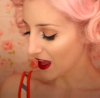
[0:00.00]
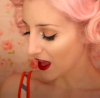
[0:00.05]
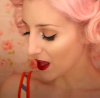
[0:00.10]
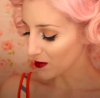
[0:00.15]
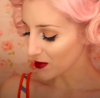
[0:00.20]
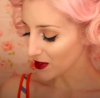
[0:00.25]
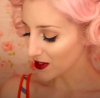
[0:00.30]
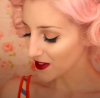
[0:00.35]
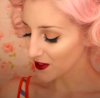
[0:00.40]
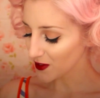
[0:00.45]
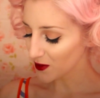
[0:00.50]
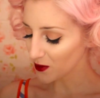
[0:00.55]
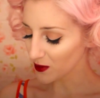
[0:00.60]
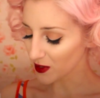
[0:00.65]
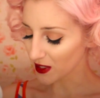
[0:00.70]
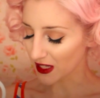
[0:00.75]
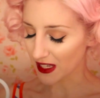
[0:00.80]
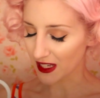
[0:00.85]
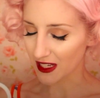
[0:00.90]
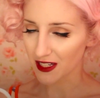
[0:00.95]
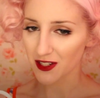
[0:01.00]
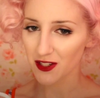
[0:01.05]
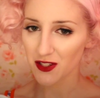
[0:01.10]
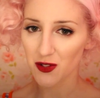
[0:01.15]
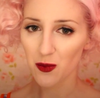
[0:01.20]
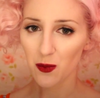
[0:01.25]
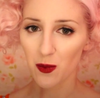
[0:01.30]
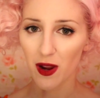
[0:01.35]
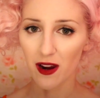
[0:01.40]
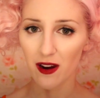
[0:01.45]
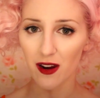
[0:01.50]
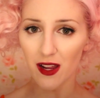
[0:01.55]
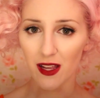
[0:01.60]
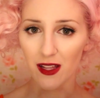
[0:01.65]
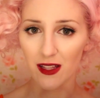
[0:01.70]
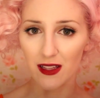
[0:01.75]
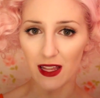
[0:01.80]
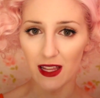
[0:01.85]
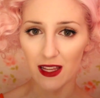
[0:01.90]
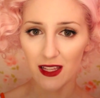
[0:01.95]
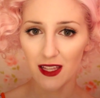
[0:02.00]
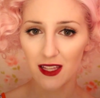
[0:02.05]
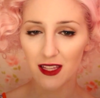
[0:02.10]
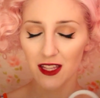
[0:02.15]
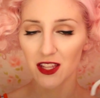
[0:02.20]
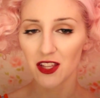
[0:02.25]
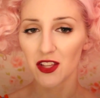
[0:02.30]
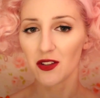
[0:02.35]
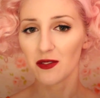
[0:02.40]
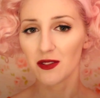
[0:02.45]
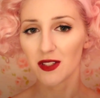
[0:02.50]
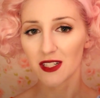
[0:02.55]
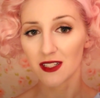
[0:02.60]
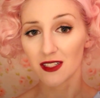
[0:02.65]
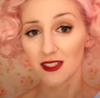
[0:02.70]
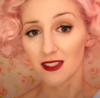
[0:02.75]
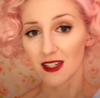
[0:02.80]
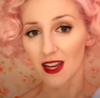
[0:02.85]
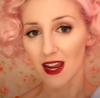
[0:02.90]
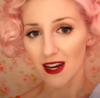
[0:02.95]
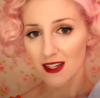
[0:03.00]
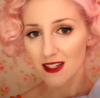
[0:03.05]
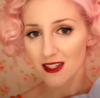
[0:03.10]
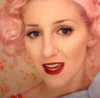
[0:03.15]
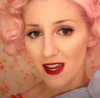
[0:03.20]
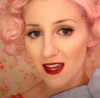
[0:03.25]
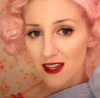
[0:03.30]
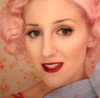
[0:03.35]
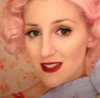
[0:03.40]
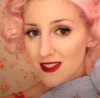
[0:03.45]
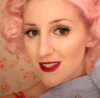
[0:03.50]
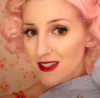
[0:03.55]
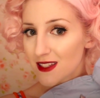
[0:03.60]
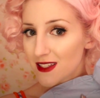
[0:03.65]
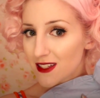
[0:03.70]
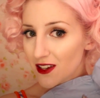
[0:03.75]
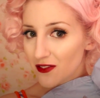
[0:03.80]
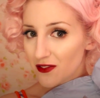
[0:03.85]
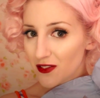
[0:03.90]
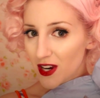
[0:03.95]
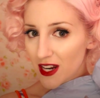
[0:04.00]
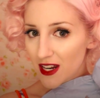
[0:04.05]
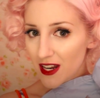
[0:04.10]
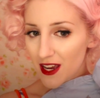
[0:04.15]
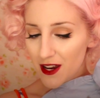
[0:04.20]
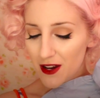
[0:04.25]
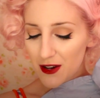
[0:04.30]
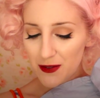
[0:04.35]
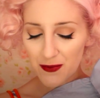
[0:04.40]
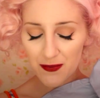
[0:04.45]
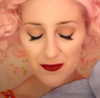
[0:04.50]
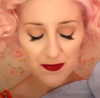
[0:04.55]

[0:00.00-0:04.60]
I'm also really into wearing cute little neckties and stuff right now.